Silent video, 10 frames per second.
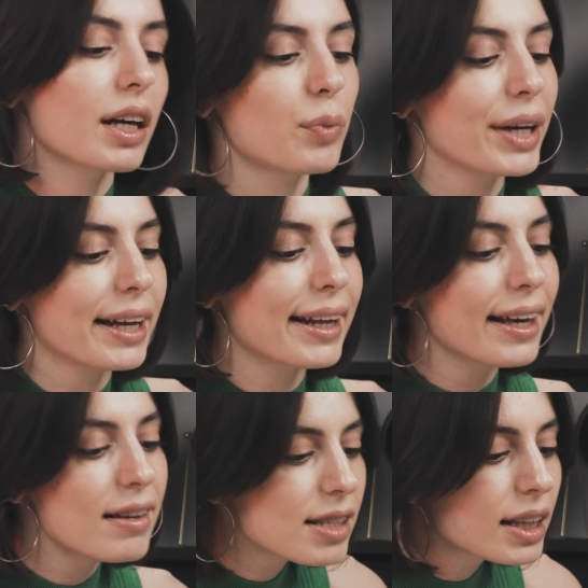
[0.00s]
and we can
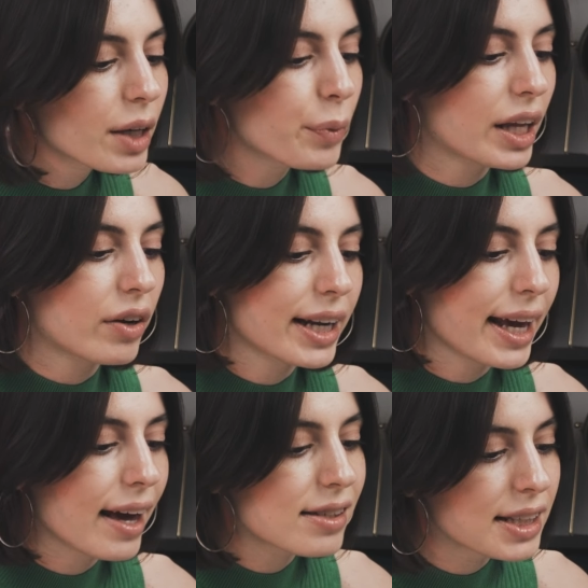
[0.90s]
easily, without any
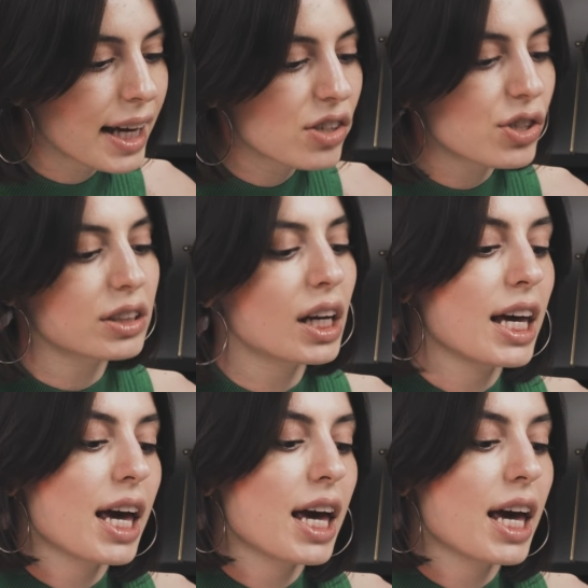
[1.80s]
hesitation,